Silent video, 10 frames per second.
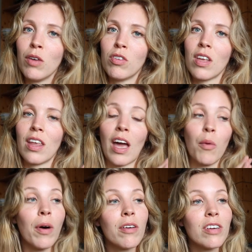if you say like, I
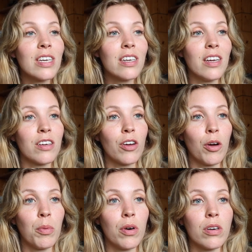want to read a
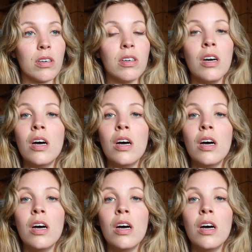TikTok book,